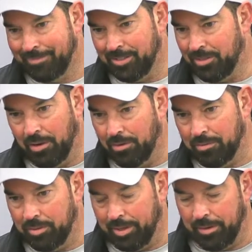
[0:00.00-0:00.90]
just don't.
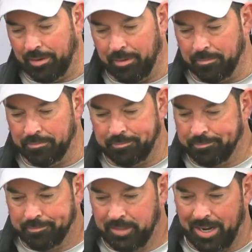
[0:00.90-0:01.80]

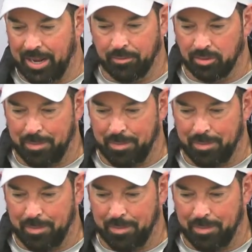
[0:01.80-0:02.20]
Today was a